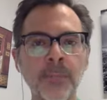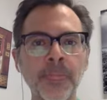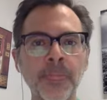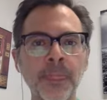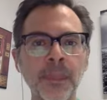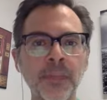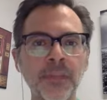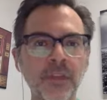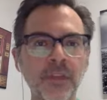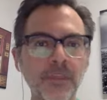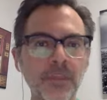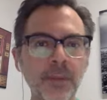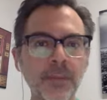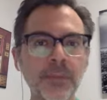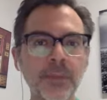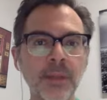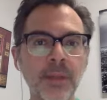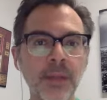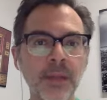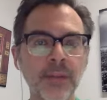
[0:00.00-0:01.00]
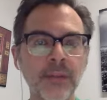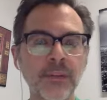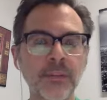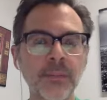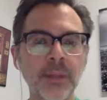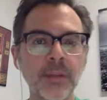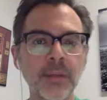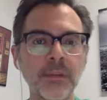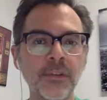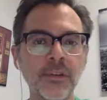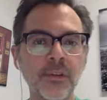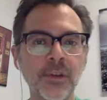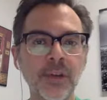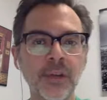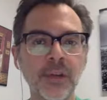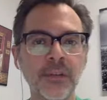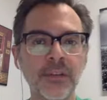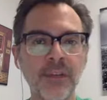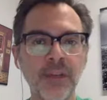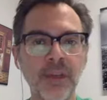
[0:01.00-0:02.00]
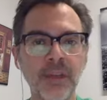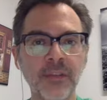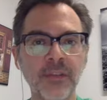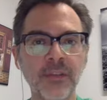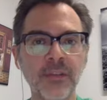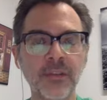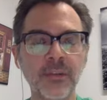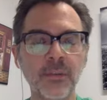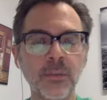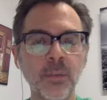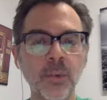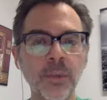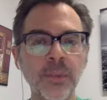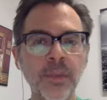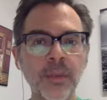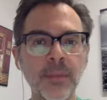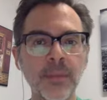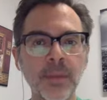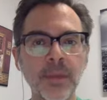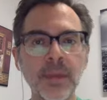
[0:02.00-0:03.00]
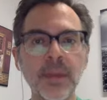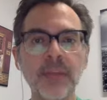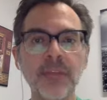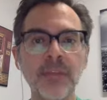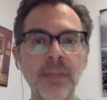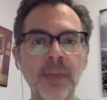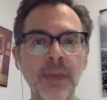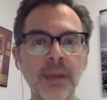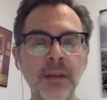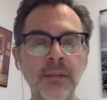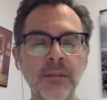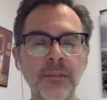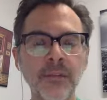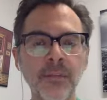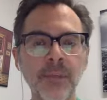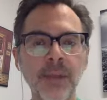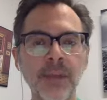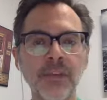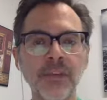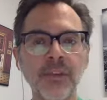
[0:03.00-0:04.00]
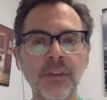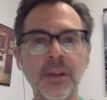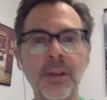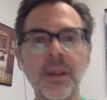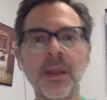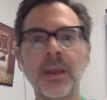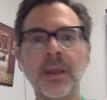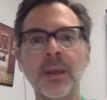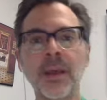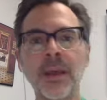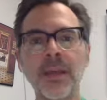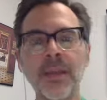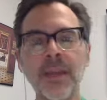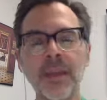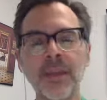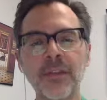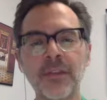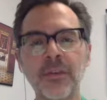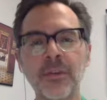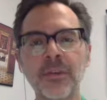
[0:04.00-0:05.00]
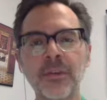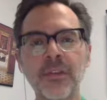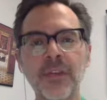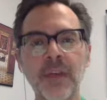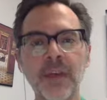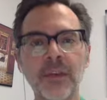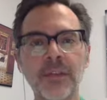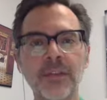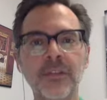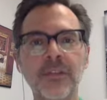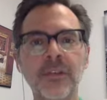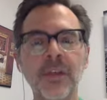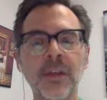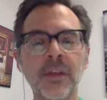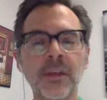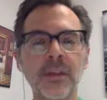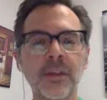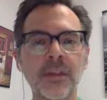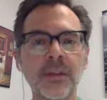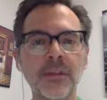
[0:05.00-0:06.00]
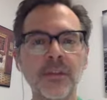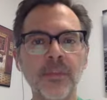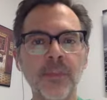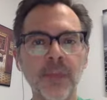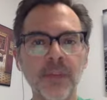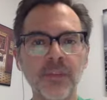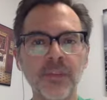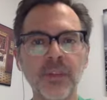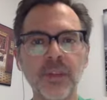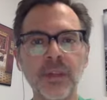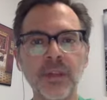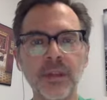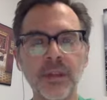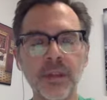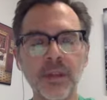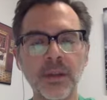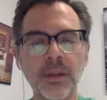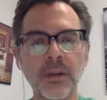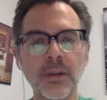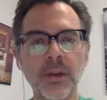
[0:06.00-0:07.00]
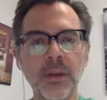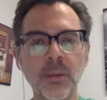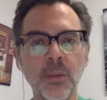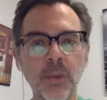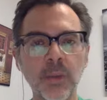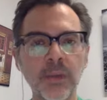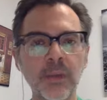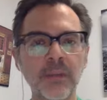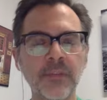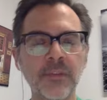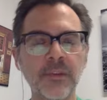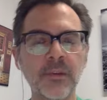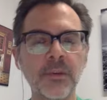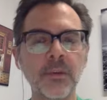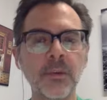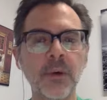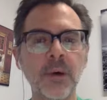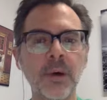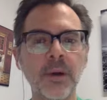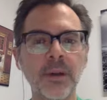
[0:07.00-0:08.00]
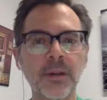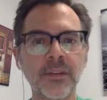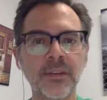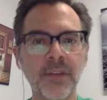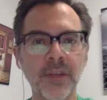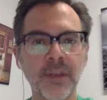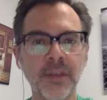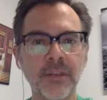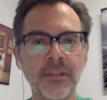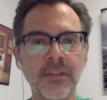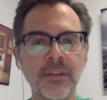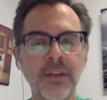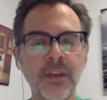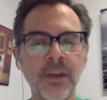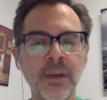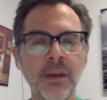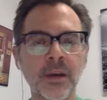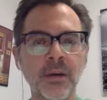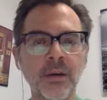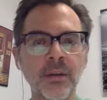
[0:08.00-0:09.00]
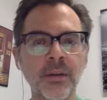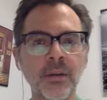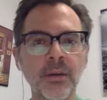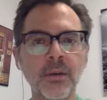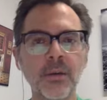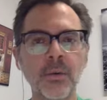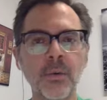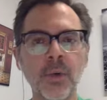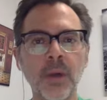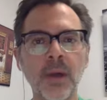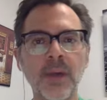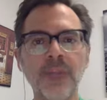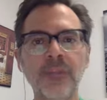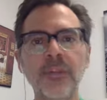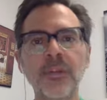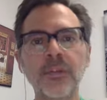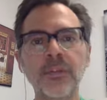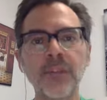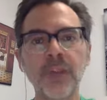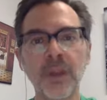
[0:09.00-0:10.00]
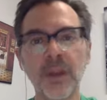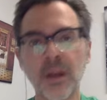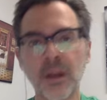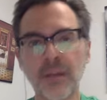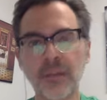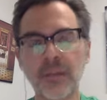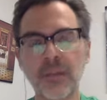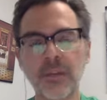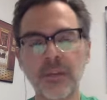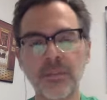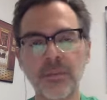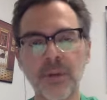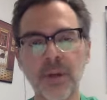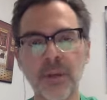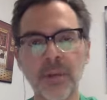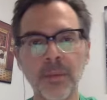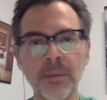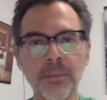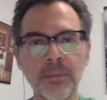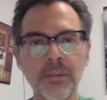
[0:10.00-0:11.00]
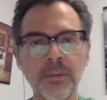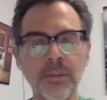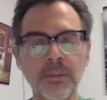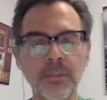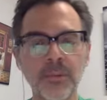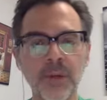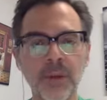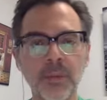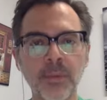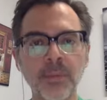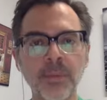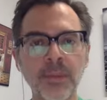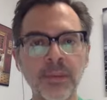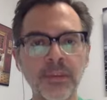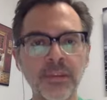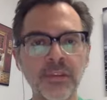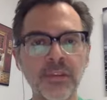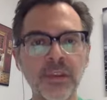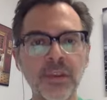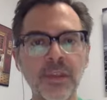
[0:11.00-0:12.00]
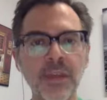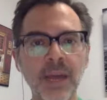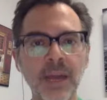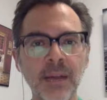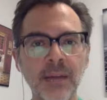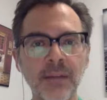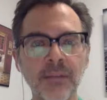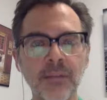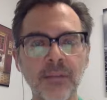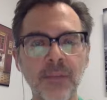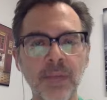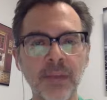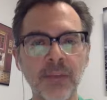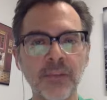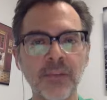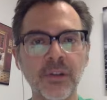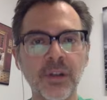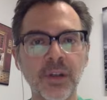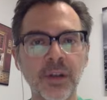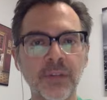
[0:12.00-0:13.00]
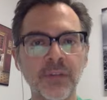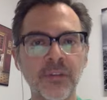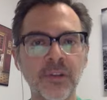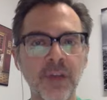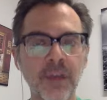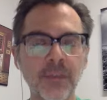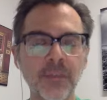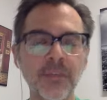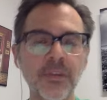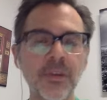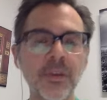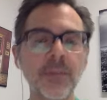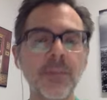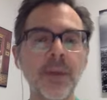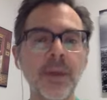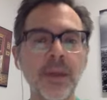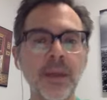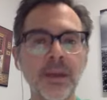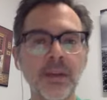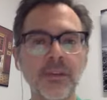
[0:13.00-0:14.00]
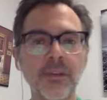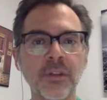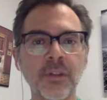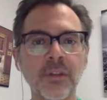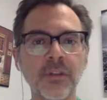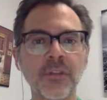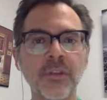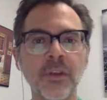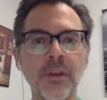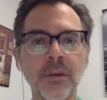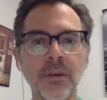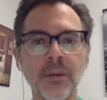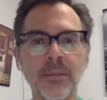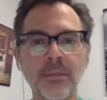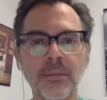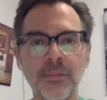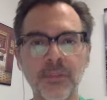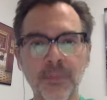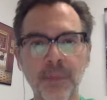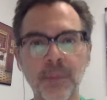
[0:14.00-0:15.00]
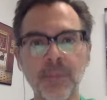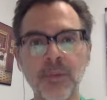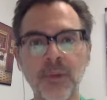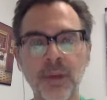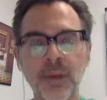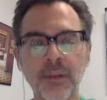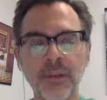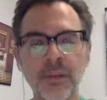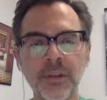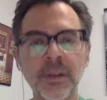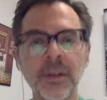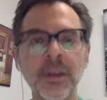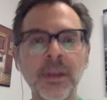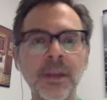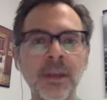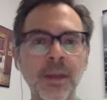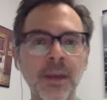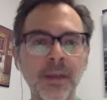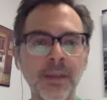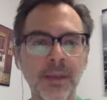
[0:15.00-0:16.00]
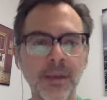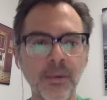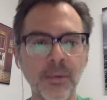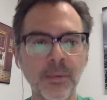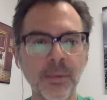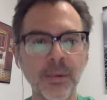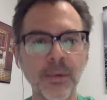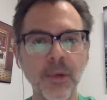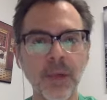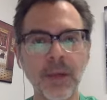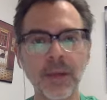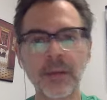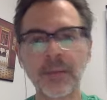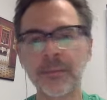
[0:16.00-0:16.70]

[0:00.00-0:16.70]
Some people ask me during a test, would they be given that information? And the answer is yes. The information that you need here I will give you on a test. Although after you've done enough of these problems, you'll probably see that information enough times that you might actually start to memorize it, and that would be great.